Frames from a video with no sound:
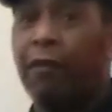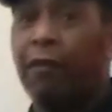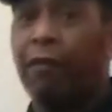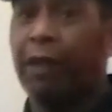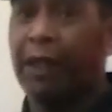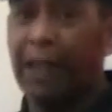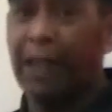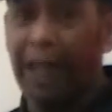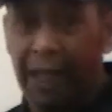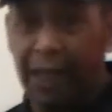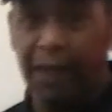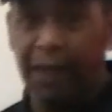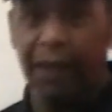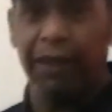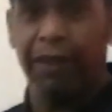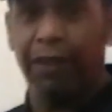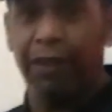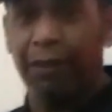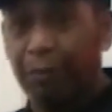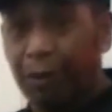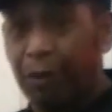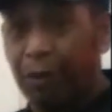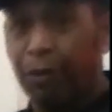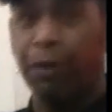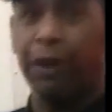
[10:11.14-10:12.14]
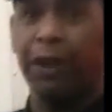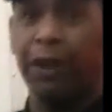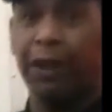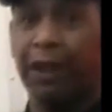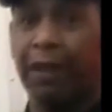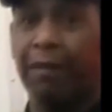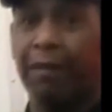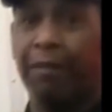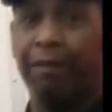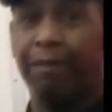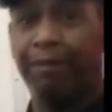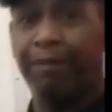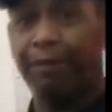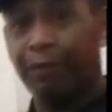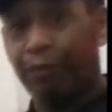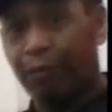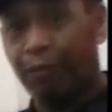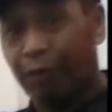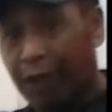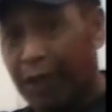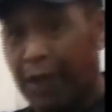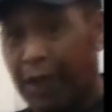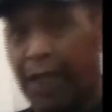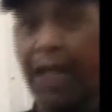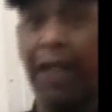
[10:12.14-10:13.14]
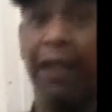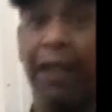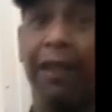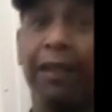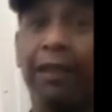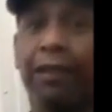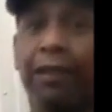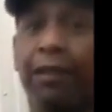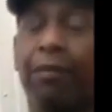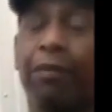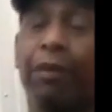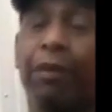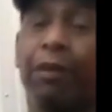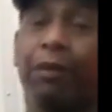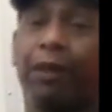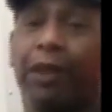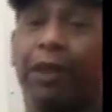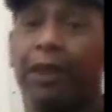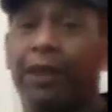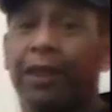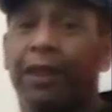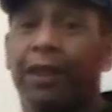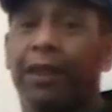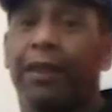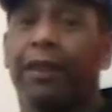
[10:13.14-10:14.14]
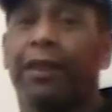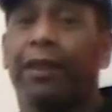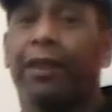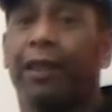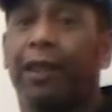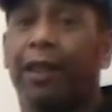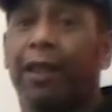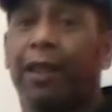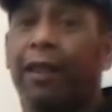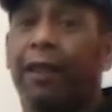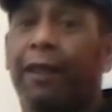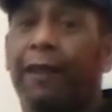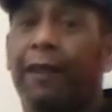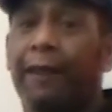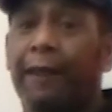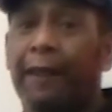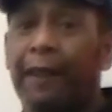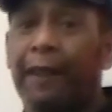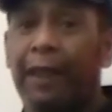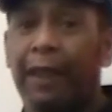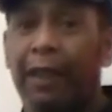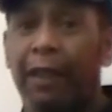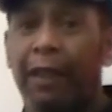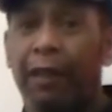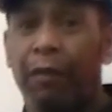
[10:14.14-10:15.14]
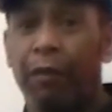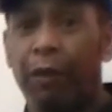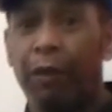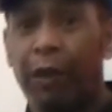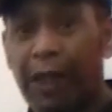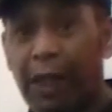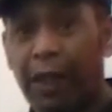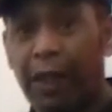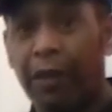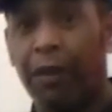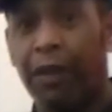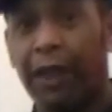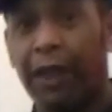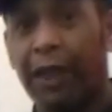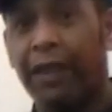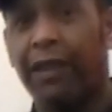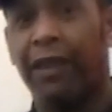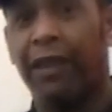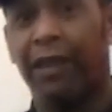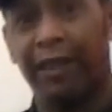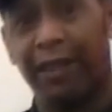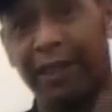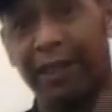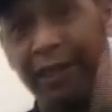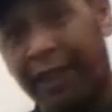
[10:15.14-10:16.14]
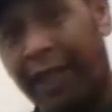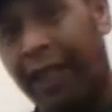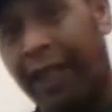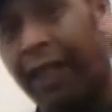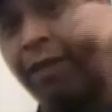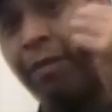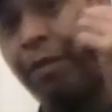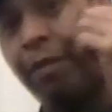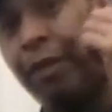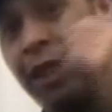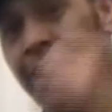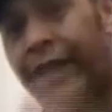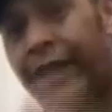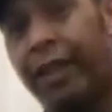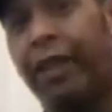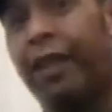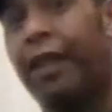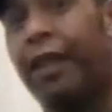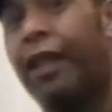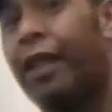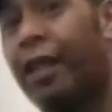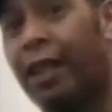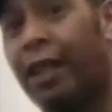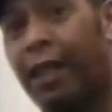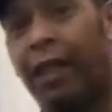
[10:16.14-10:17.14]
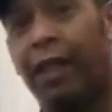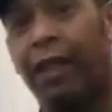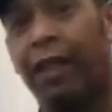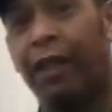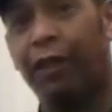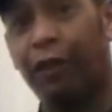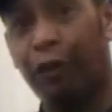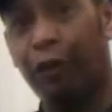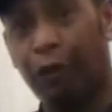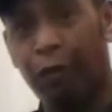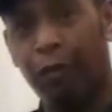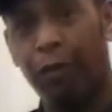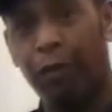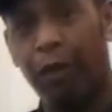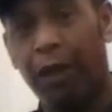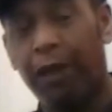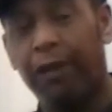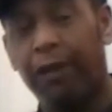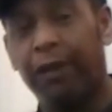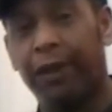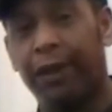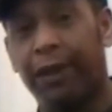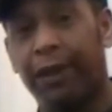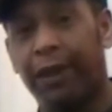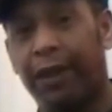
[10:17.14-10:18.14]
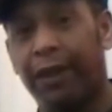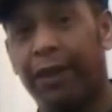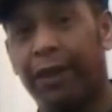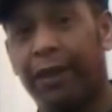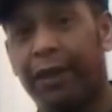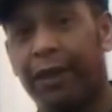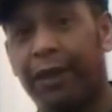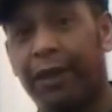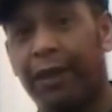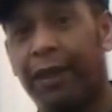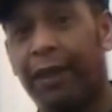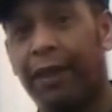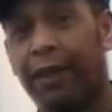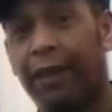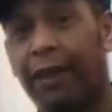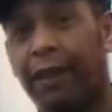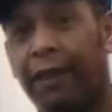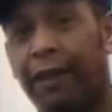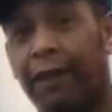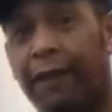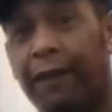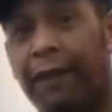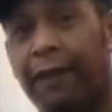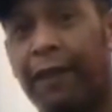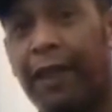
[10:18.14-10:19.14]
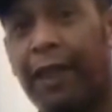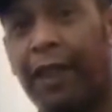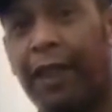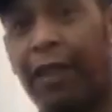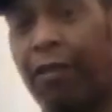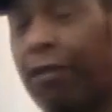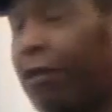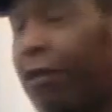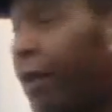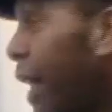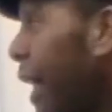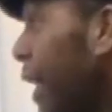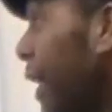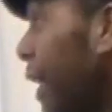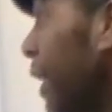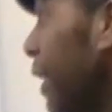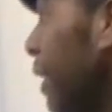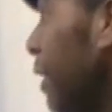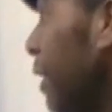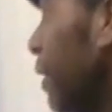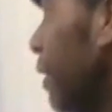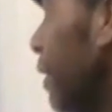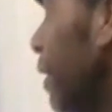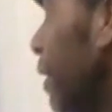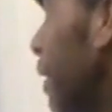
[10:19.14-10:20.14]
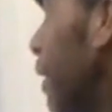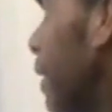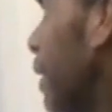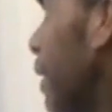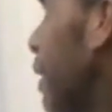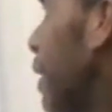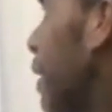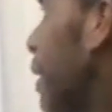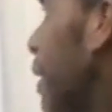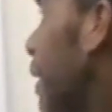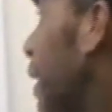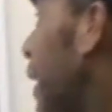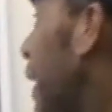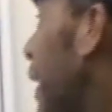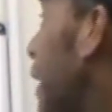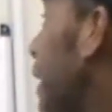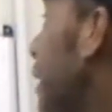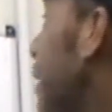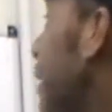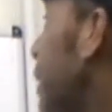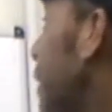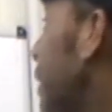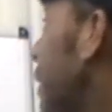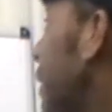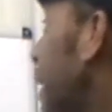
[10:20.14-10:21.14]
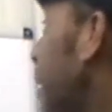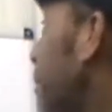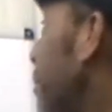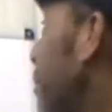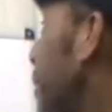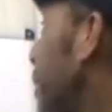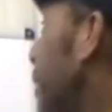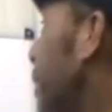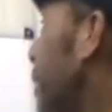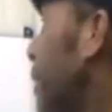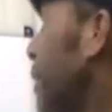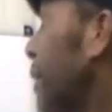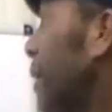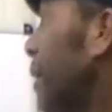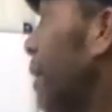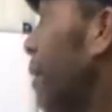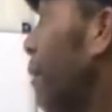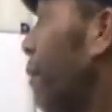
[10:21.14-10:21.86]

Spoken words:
Regardless of your sum, regardless of your digits, we are looking to celebrate your milestones and creating these sums